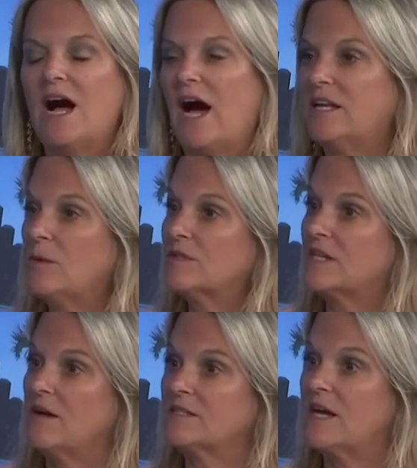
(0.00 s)
I didn't know it was an
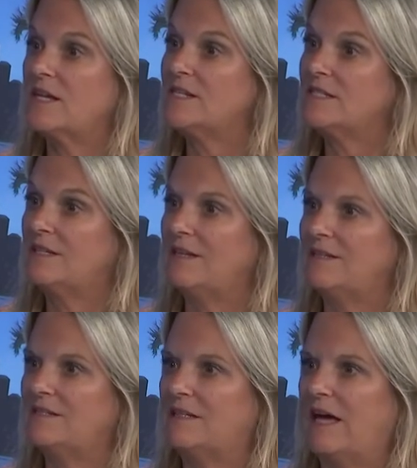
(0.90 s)
outside entity
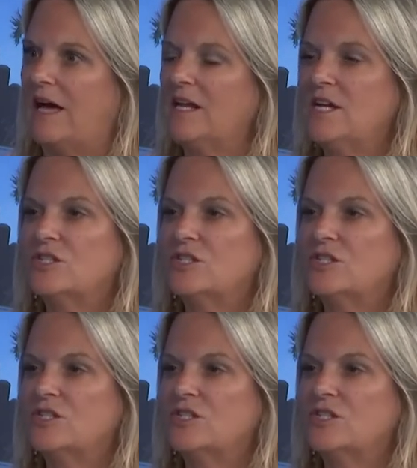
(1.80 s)
that did sure. that.